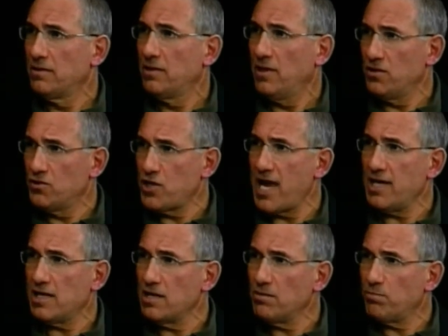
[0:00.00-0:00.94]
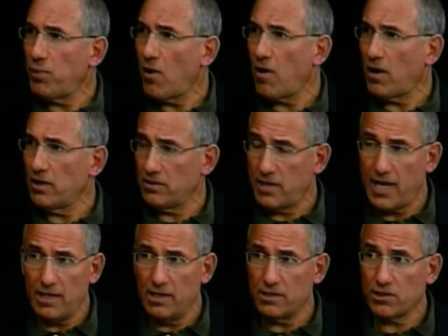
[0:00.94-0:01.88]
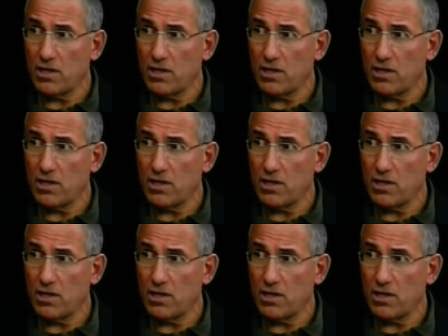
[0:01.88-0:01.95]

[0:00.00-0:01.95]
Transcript: in taking part, taking its